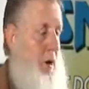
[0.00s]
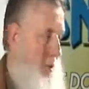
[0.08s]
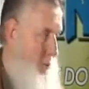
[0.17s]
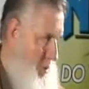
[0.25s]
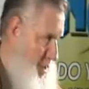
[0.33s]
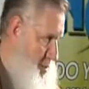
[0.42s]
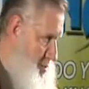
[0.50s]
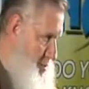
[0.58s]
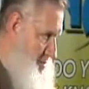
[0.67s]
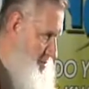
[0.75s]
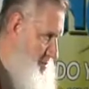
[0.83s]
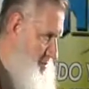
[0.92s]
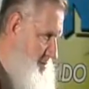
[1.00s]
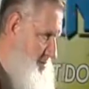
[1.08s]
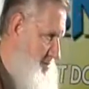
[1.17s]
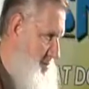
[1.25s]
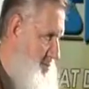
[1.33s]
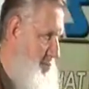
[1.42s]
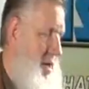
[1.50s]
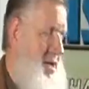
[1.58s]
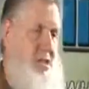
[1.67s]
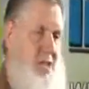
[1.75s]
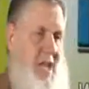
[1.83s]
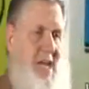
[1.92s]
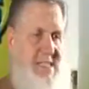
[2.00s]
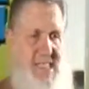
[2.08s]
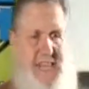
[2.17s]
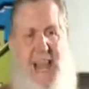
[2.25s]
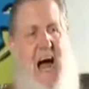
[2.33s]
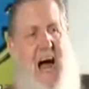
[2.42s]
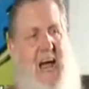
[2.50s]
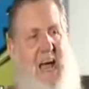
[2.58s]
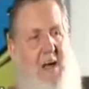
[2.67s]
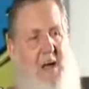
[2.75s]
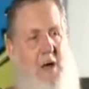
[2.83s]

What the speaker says: our religion, much less lie.